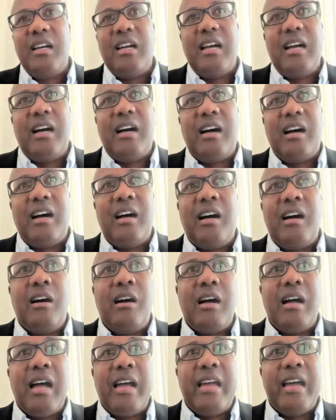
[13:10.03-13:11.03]

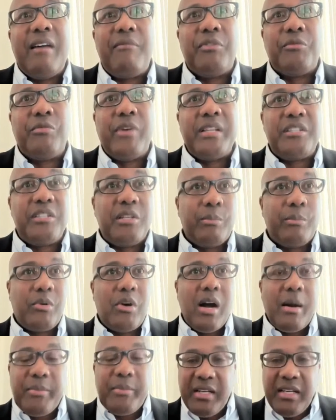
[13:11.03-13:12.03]
I have a rental
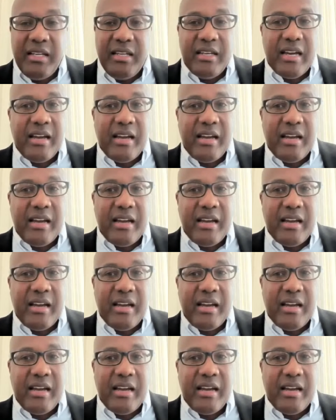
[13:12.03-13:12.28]
property.